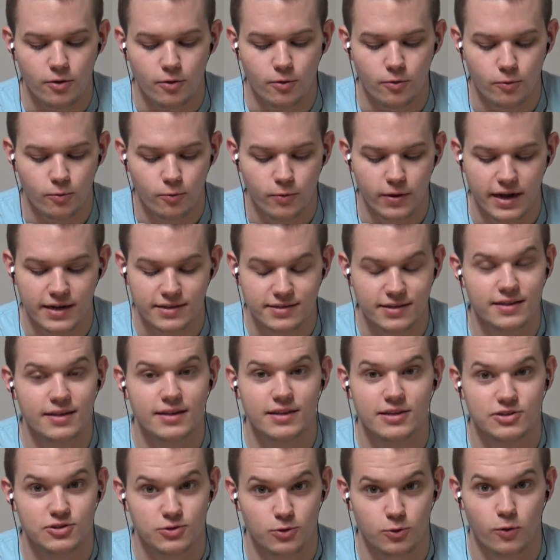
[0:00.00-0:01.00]
when I said
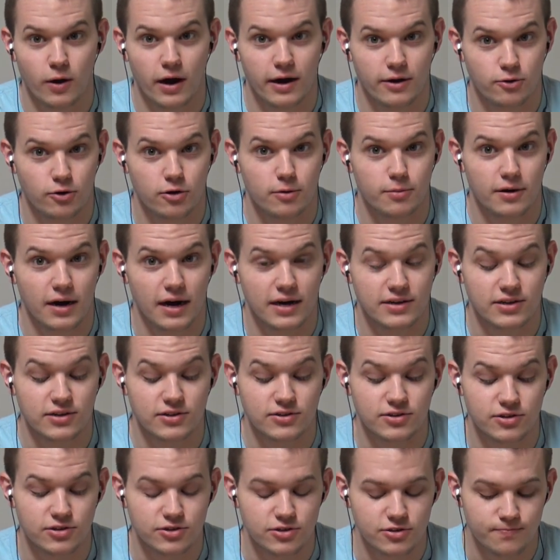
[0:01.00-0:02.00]
these are quad-core
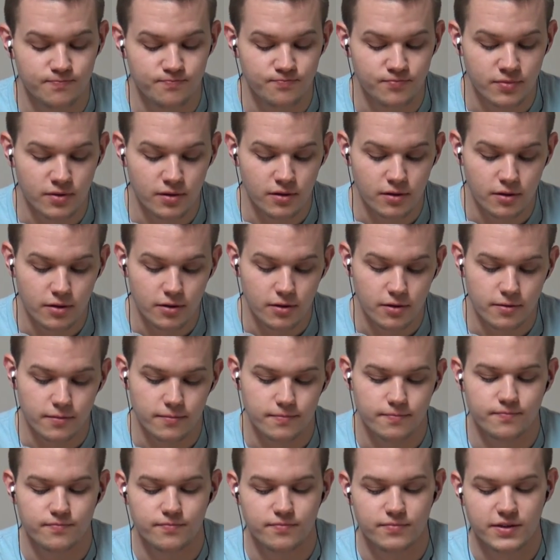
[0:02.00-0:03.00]
processors,
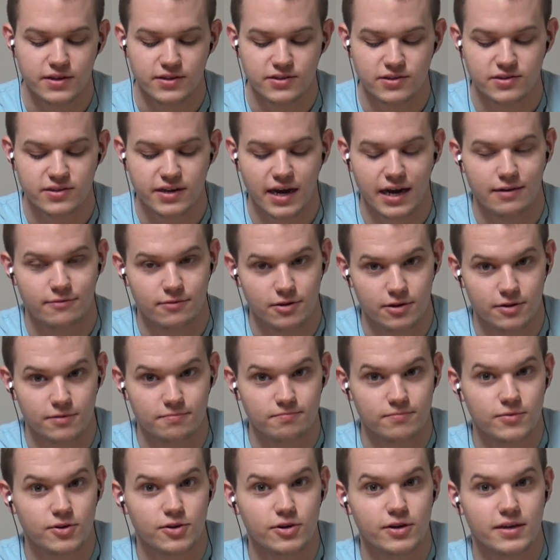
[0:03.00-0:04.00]
this is kind of a
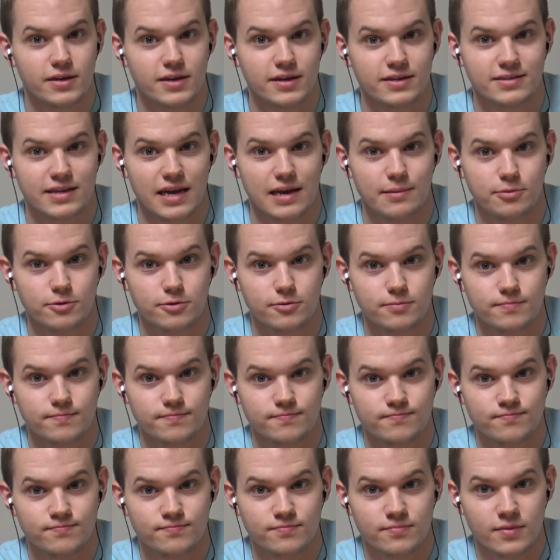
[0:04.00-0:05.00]
good example.
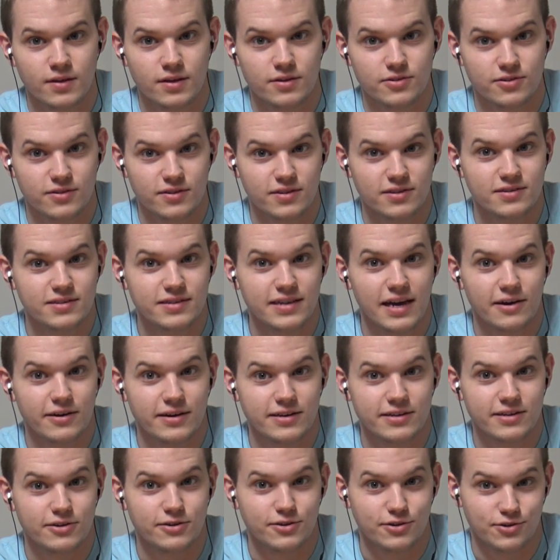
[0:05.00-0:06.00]
So this is how
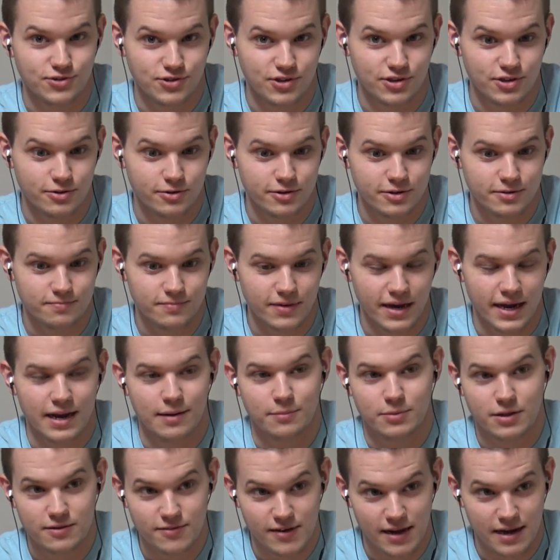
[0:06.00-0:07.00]
Intel used to do it, and I
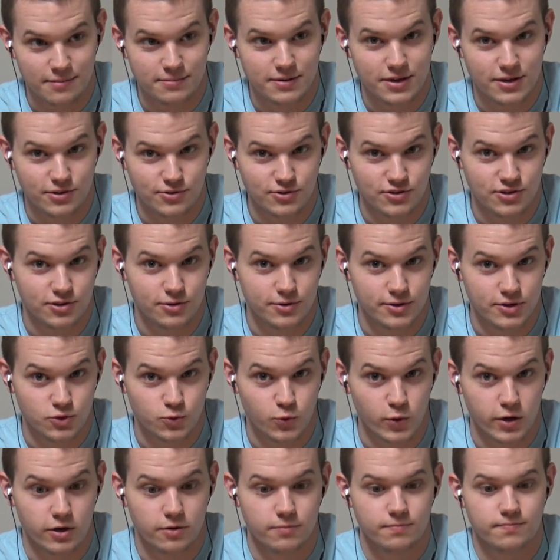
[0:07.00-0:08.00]
believe AMD used to do it as
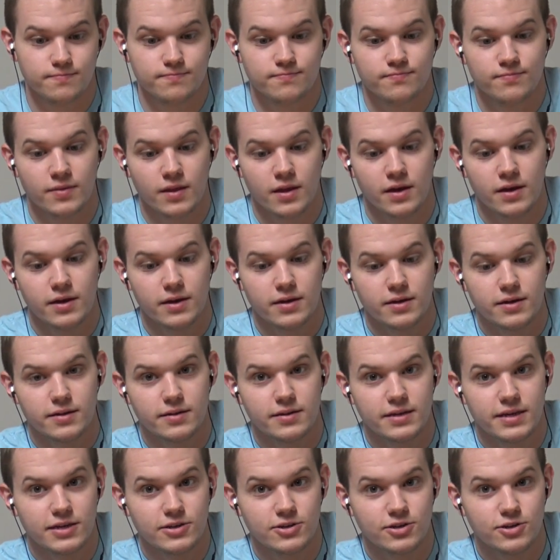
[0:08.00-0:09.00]
well.
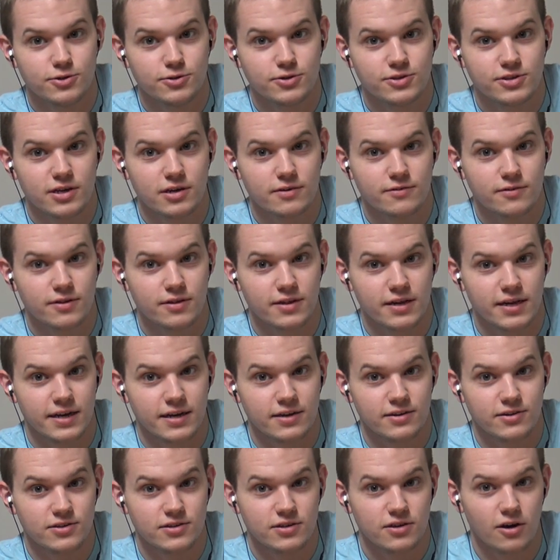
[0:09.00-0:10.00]
The 2 silver
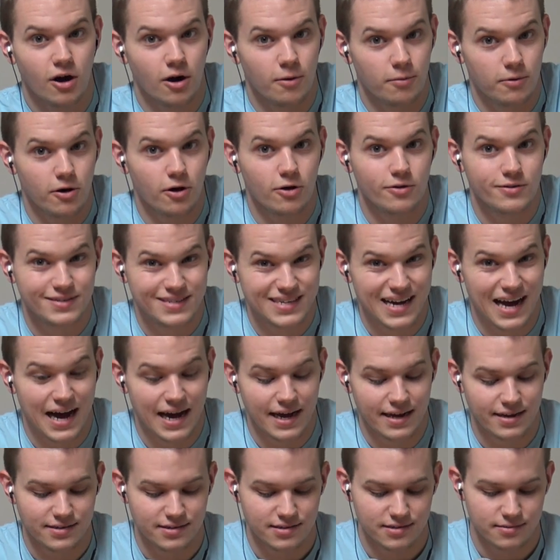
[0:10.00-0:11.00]
things are called
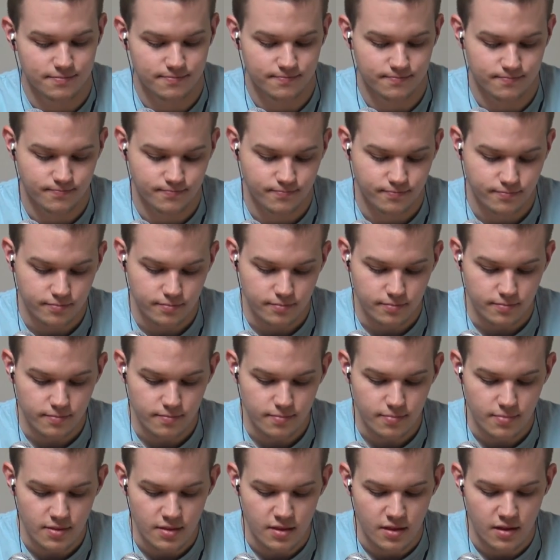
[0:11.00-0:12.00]
dies.
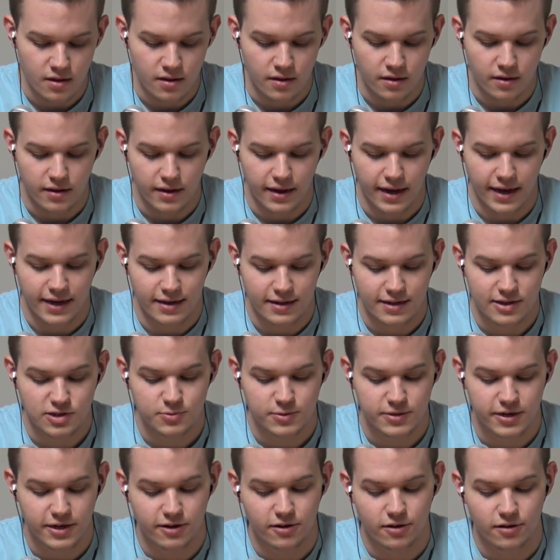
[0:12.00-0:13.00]
And in this
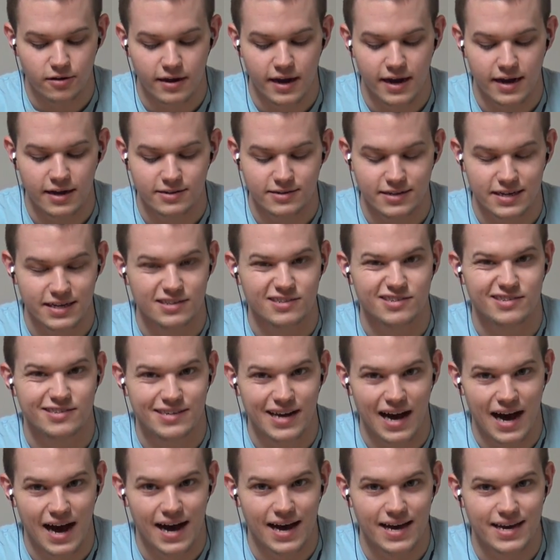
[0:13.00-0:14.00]
particular case, each
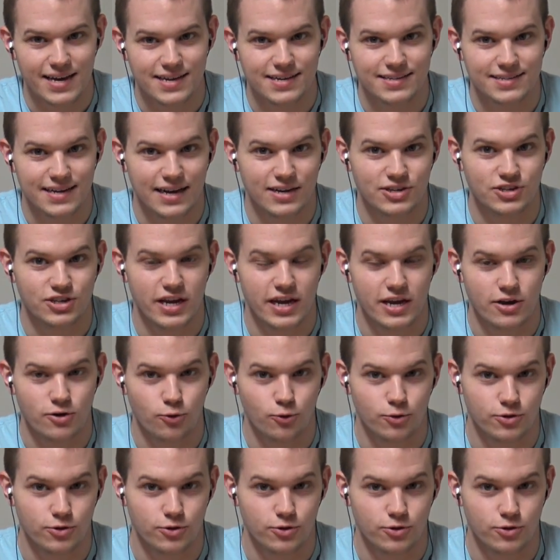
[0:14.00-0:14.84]
die is actually a Core